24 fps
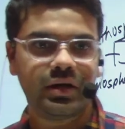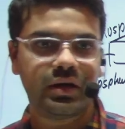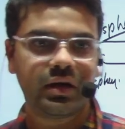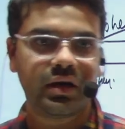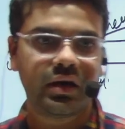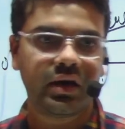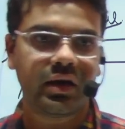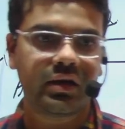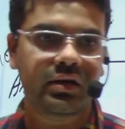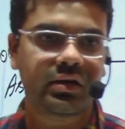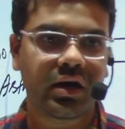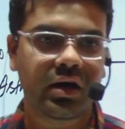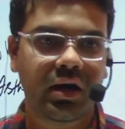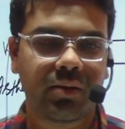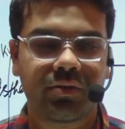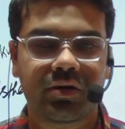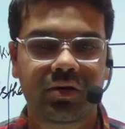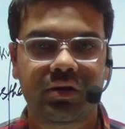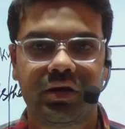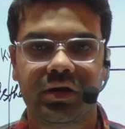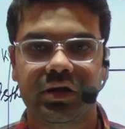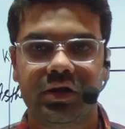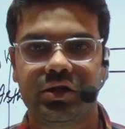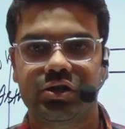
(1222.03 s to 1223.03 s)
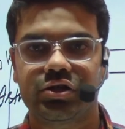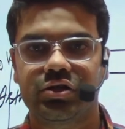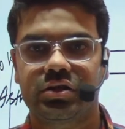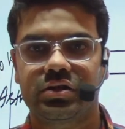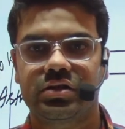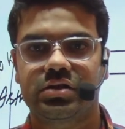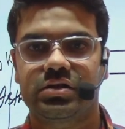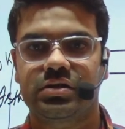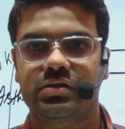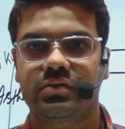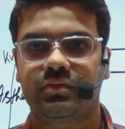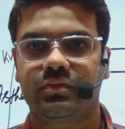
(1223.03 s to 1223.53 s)
and gamma radiations.
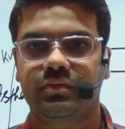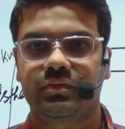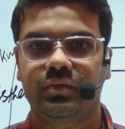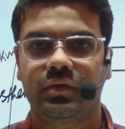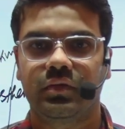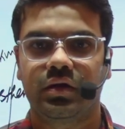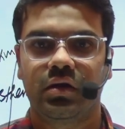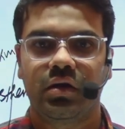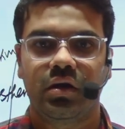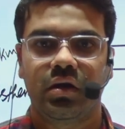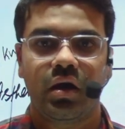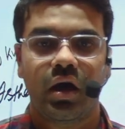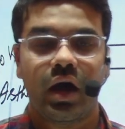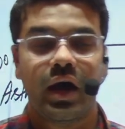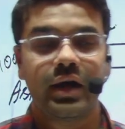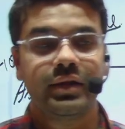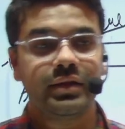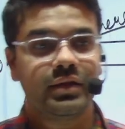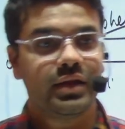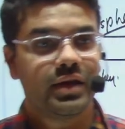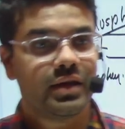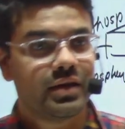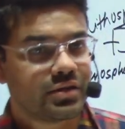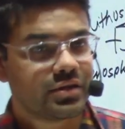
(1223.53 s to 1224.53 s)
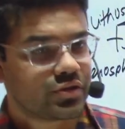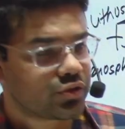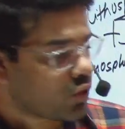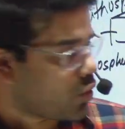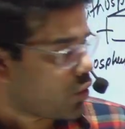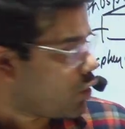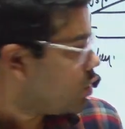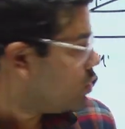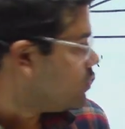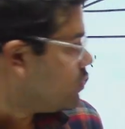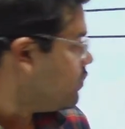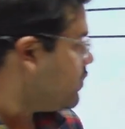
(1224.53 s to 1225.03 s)
And there is
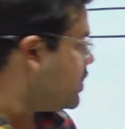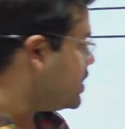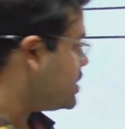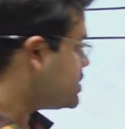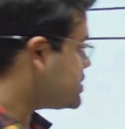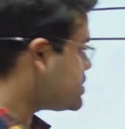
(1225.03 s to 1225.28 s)
always